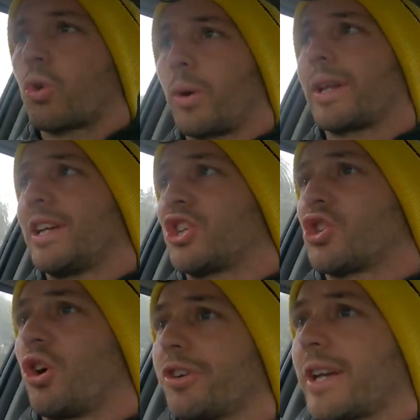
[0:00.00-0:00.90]
Quickly
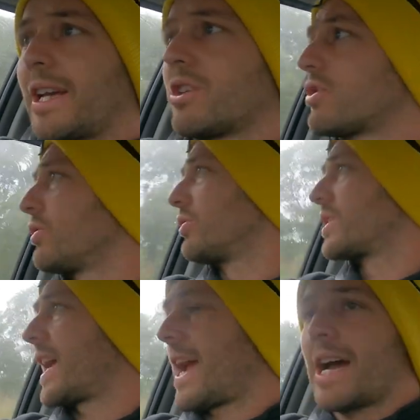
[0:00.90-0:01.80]
shot into
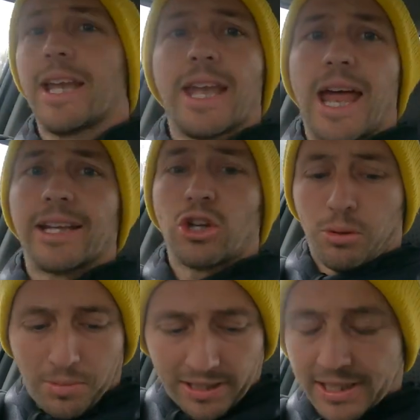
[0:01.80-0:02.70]
town and
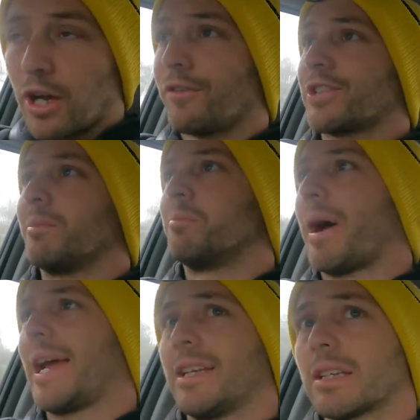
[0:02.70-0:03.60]
got myself some
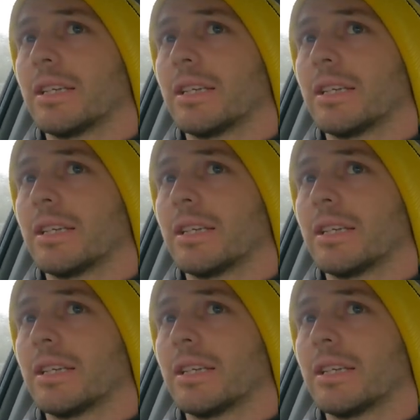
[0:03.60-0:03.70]
bait.